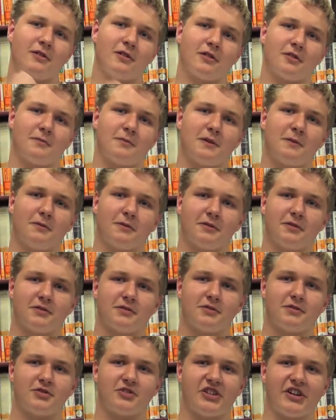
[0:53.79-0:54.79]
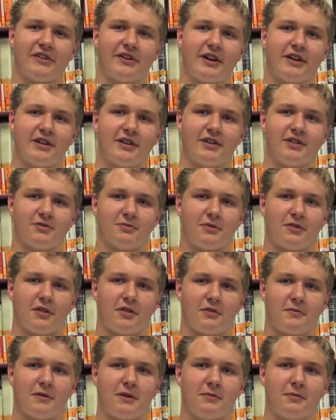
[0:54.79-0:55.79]
other people and share ideas with
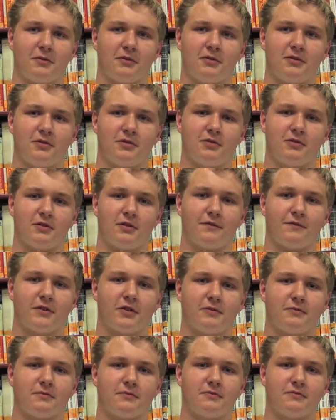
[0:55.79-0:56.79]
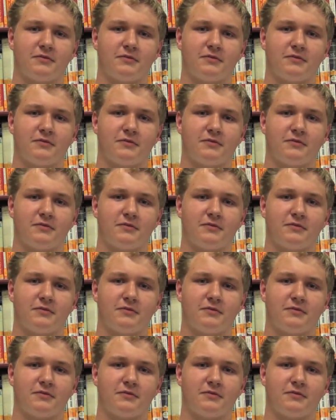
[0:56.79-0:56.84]
other people from